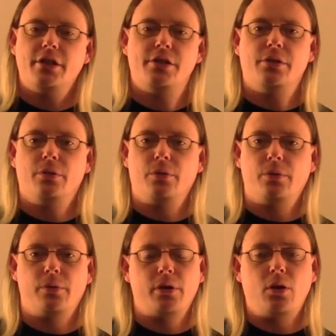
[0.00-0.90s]

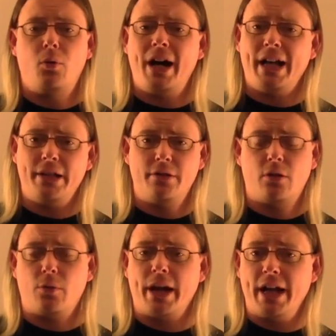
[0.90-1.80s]
to a wide
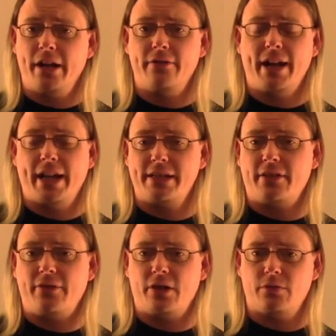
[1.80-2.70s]
array of
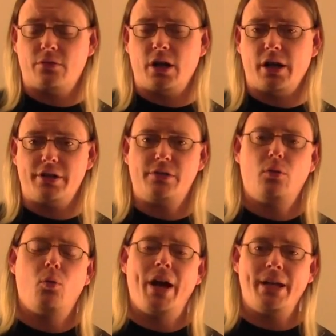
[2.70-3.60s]
antifungal drugs
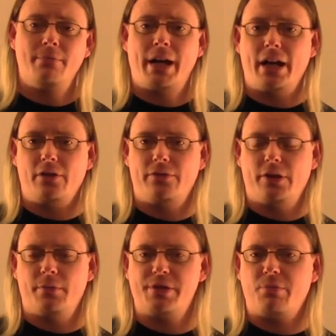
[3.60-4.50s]
when
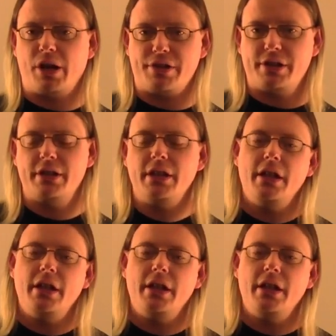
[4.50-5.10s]
biofilm is present.